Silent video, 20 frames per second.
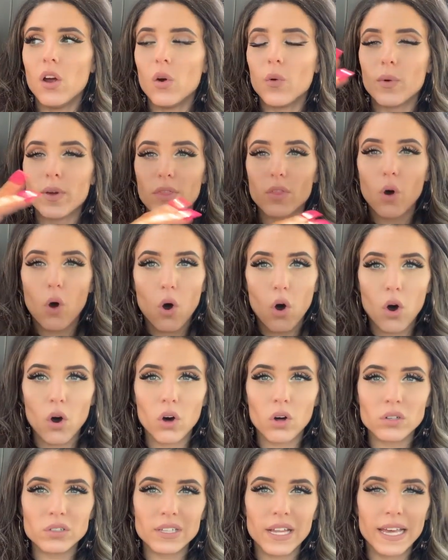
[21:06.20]
with
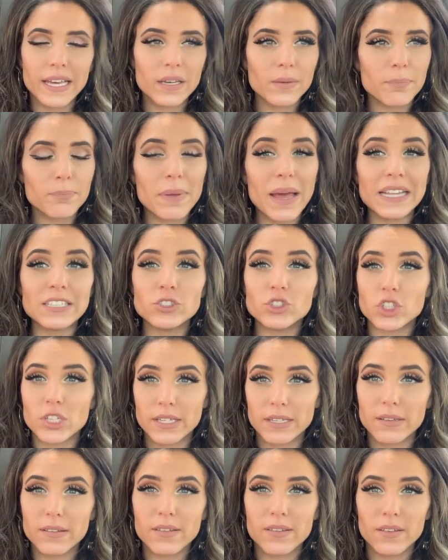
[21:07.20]
all like
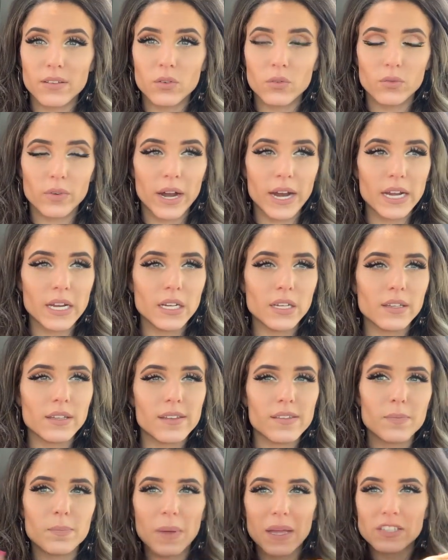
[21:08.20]
benches, right?
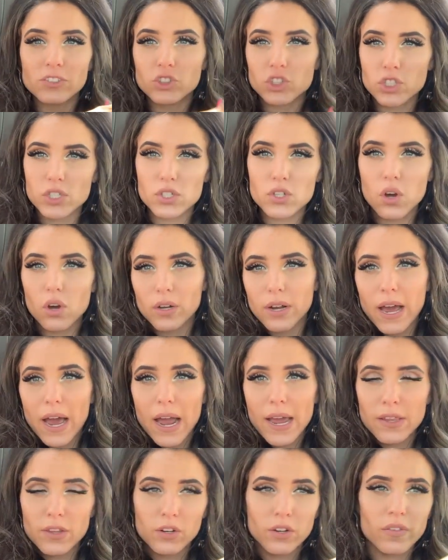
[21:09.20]
There's benches on
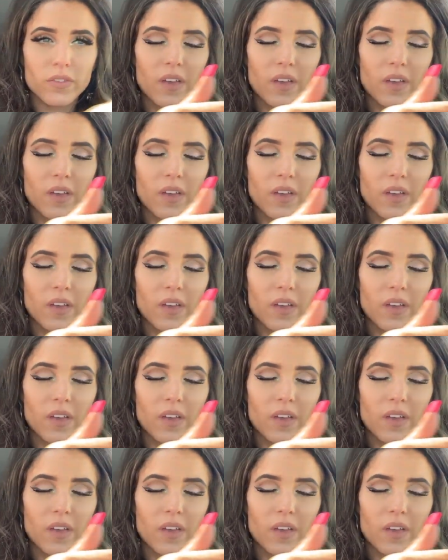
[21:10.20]
either